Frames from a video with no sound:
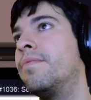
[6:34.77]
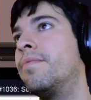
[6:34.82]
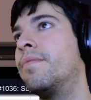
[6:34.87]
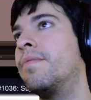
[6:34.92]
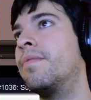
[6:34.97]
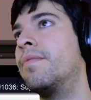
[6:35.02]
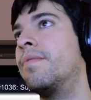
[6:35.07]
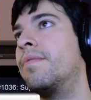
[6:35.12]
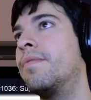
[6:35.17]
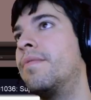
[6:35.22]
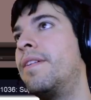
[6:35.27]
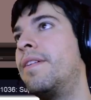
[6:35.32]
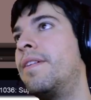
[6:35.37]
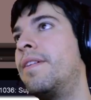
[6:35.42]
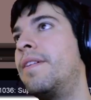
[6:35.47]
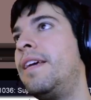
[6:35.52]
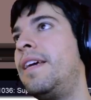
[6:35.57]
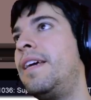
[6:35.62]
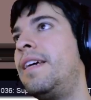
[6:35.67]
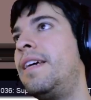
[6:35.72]
Okay,
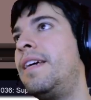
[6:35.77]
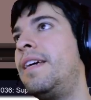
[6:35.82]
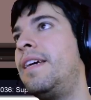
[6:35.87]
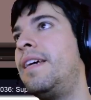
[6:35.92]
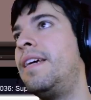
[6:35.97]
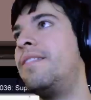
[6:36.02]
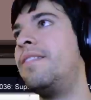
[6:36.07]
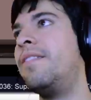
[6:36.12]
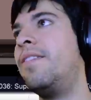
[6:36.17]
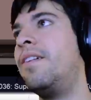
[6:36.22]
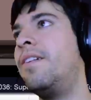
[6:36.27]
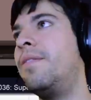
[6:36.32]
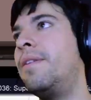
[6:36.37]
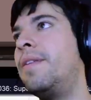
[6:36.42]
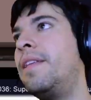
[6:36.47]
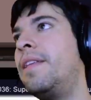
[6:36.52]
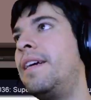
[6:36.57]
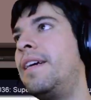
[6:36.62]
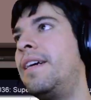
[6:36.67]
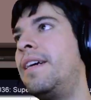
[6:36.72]
yeah, so I had to go all the way
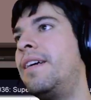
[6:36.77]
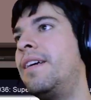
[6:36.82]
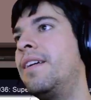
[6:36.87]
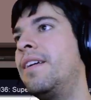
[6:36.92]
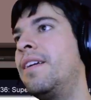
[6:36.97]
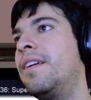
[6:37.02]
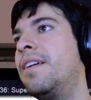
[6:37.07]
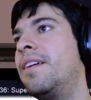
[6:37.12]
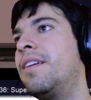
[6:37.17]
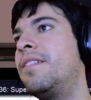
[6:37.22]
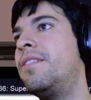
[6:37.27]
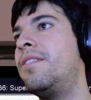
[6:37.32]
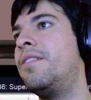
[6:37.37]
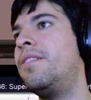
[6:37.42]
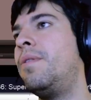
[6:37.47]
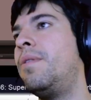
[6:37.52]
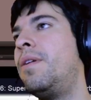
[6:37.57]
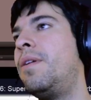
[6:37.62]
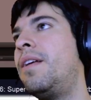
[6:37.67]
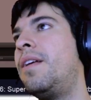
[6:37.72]
there. So
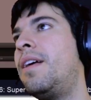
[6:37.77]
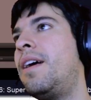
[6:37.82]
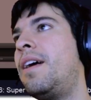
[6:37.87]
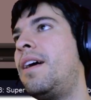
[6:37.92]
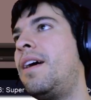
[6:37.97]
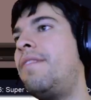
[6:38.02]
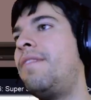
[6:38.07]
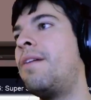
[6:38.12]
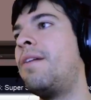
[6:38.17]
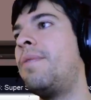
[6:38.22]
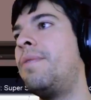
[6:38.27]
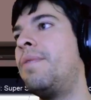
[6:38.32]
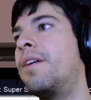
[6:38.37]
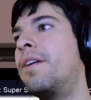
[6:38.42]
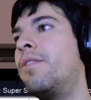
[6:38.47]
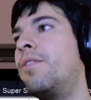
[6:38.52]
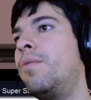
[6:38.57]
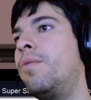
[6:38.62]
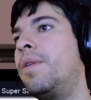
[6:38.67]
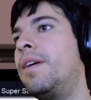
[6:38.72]
what, I forgot what our
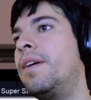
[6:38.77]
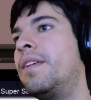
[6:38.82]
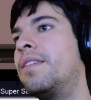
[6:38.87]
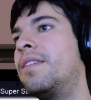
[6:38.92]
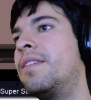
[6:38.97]
goal was.